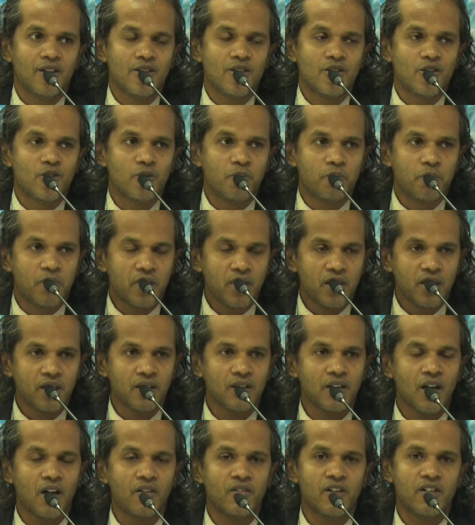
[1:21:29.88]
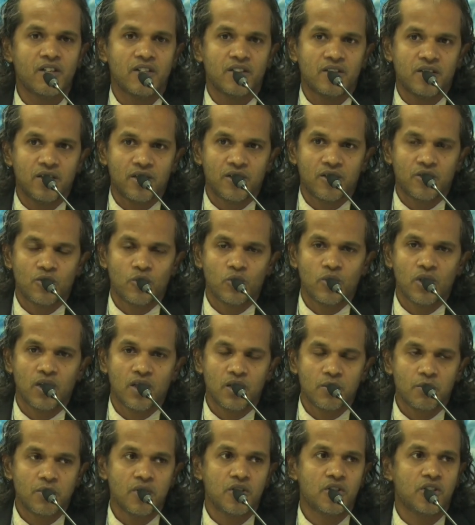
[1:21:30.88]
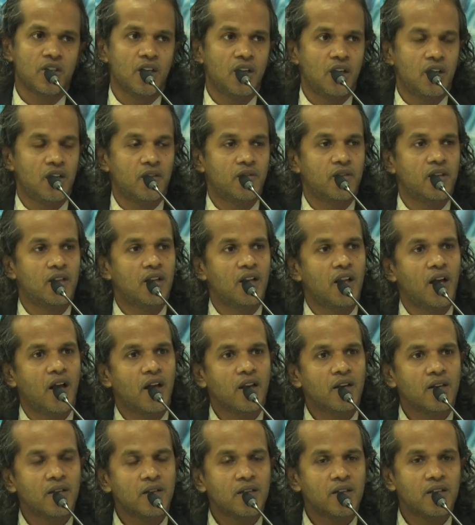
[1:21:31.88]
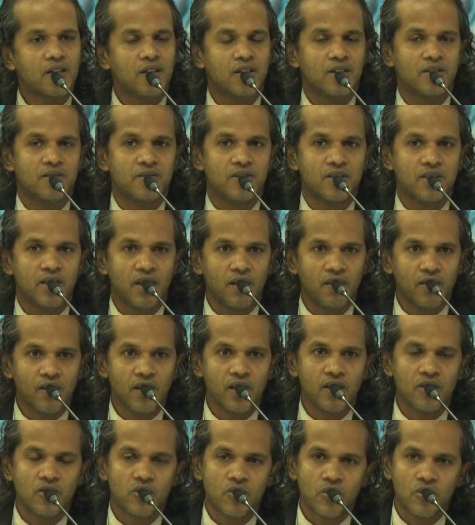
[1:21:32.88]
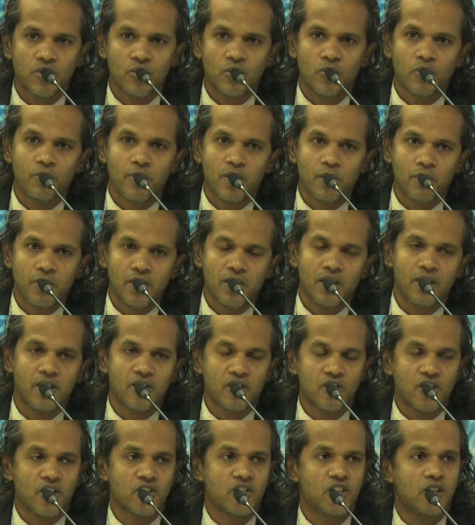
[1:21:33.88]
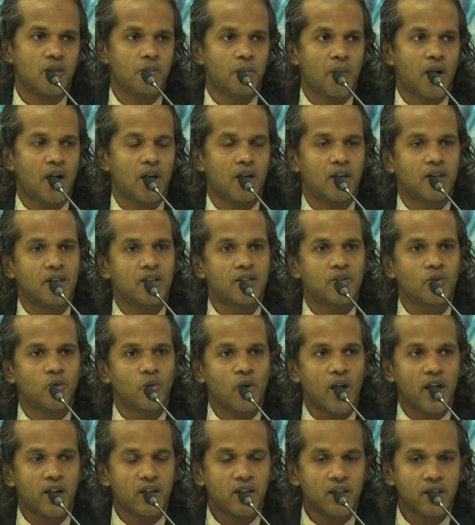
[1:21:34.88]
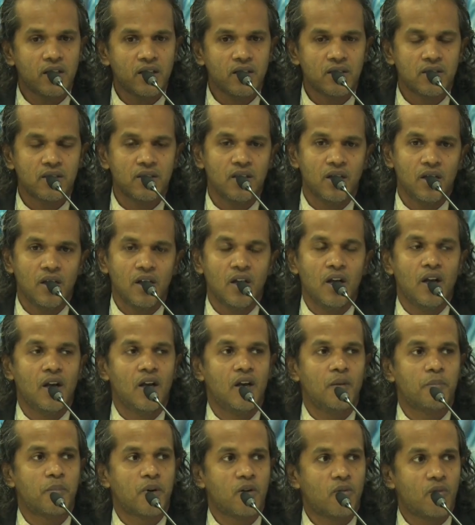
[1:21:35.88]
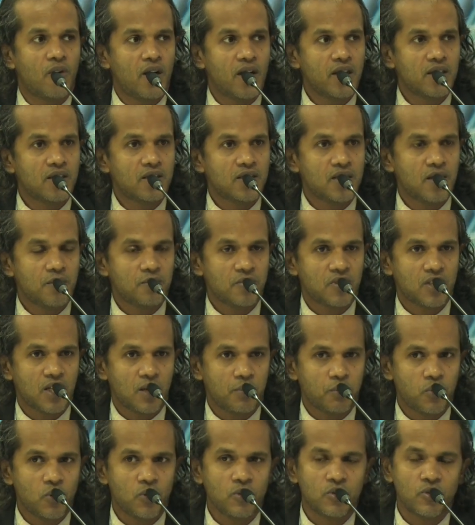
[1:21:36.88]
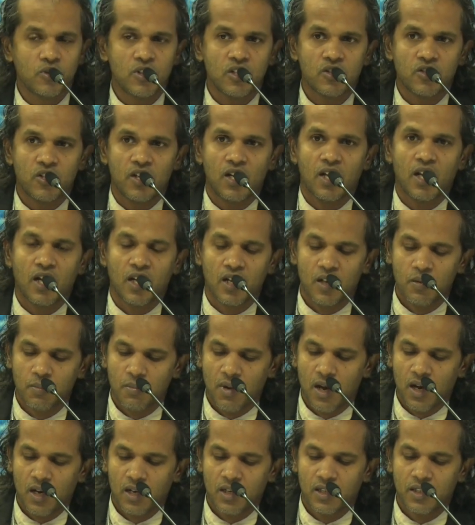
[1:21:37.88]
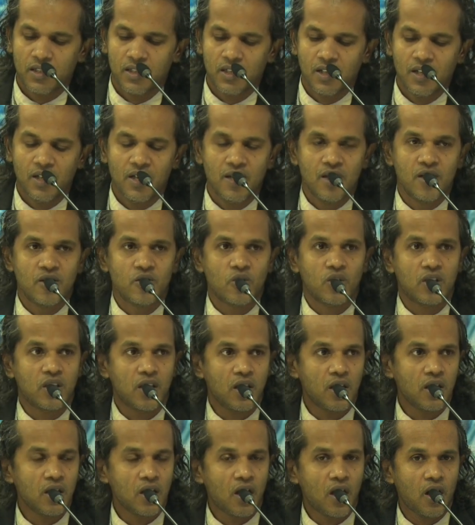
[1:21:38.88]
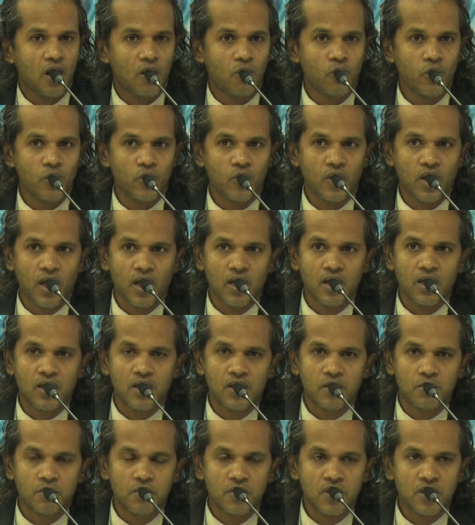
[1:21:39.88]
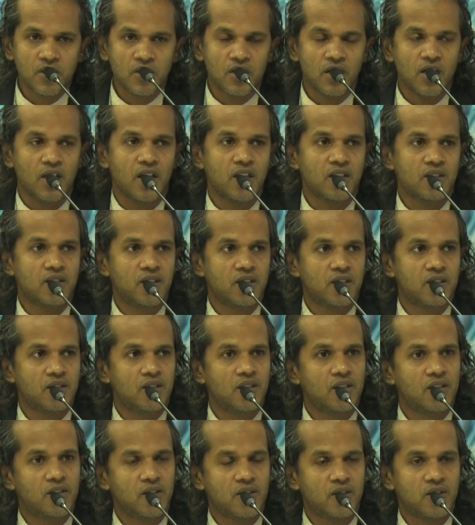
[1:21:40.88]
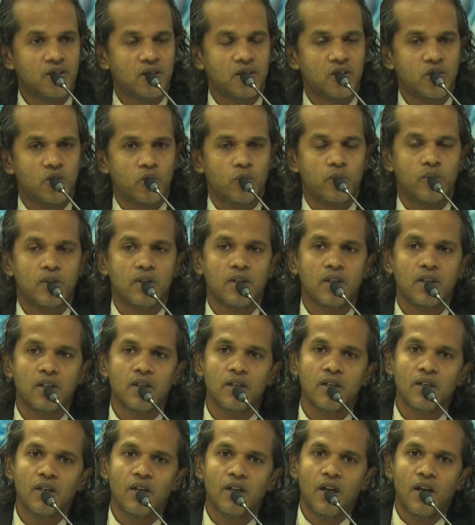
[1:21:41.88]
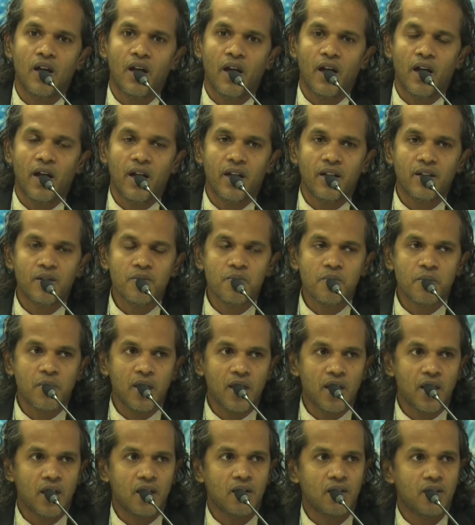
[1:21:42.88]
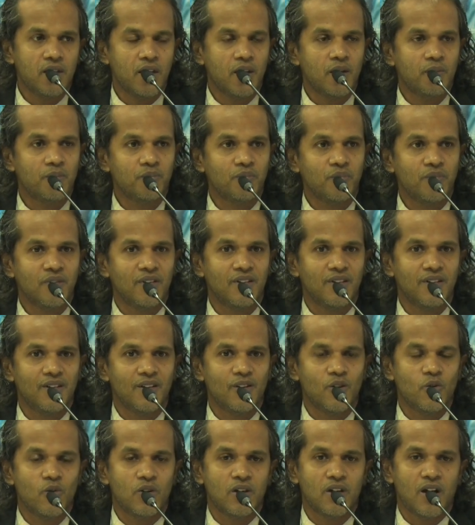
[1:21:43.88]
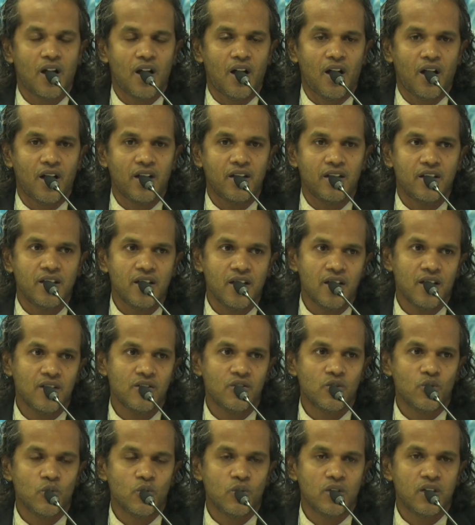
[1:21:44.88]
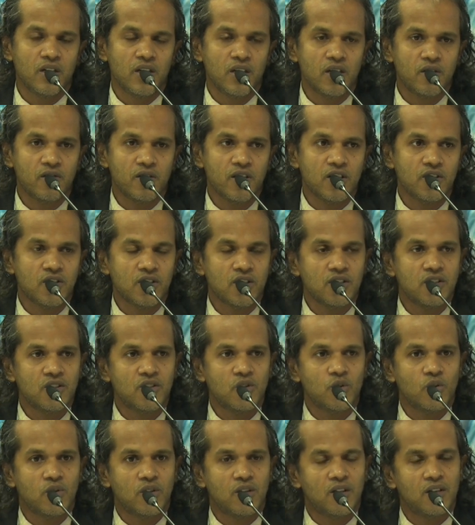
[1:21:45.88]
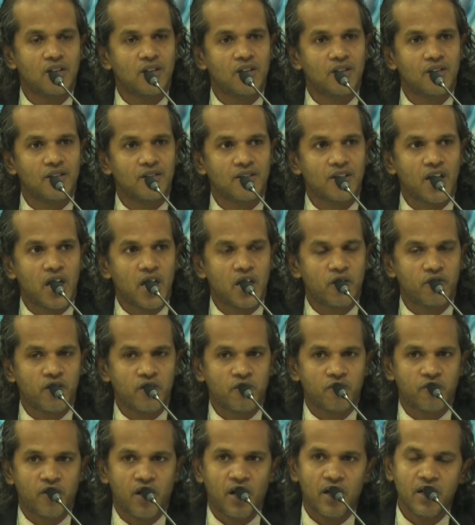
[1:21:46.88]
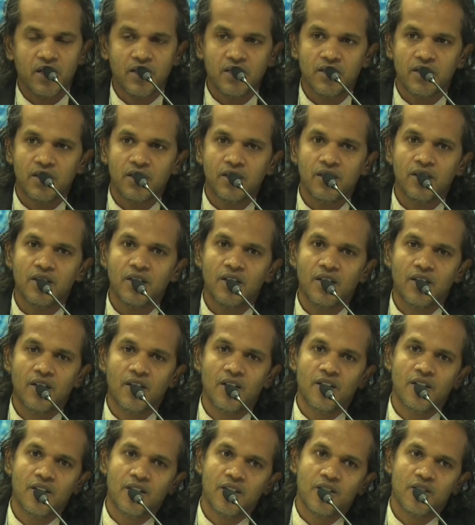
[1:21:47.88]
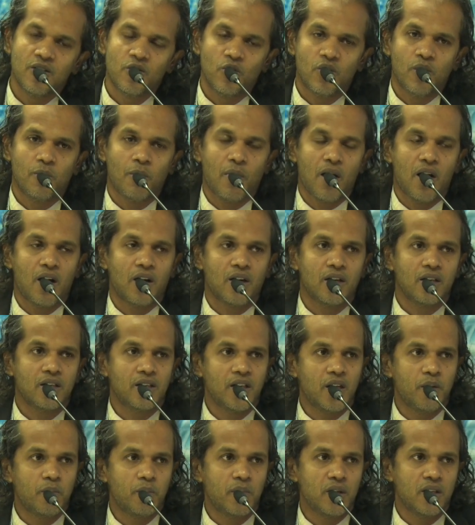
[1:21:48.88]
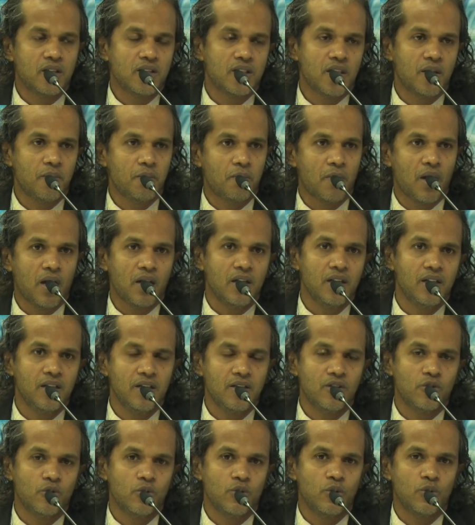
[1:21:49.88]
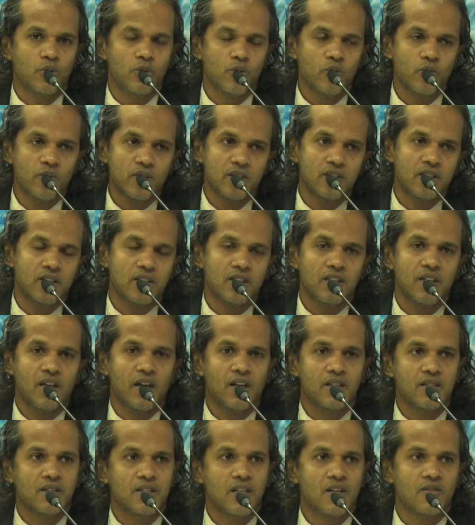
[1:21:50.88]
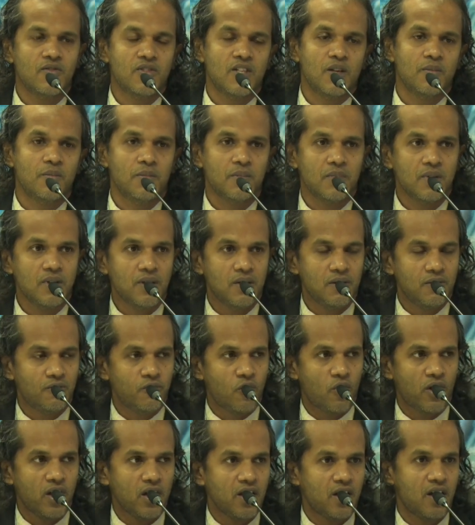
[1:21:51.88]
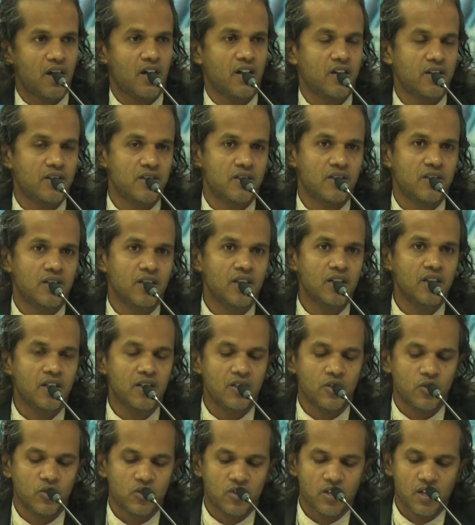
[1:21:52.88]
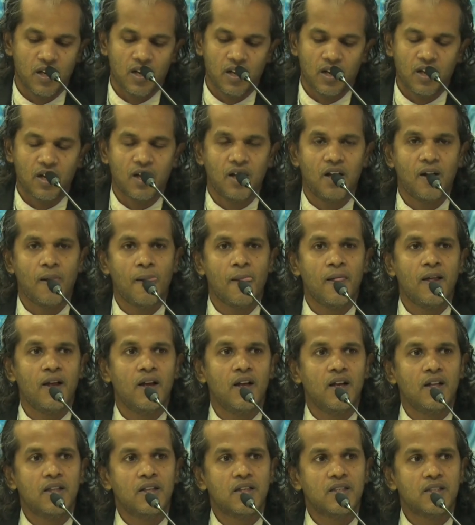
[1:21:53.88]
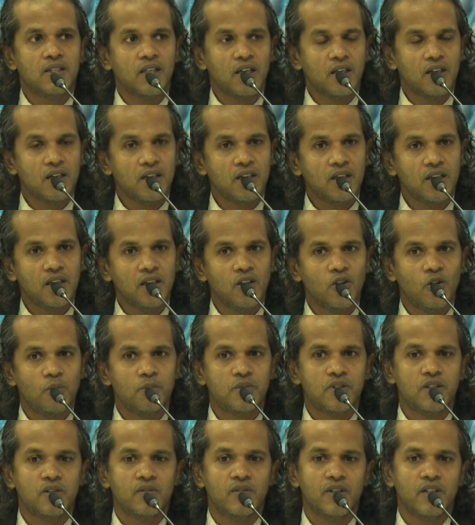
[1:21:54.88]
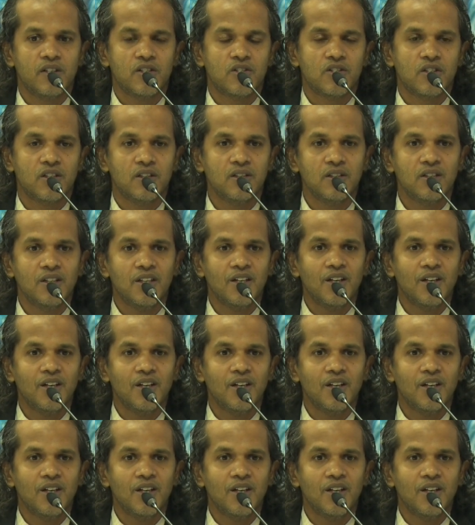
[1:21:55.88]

to bring our research to the commercial level and send this to maybe international market, or at least provide some support to the Sri Lankan market. So think how you can commercialize this research work and make them your ideas, your innovations, your scientific finding to the market and bring some money to your university and save some foreign currency to Sri Lanka. The second key observation,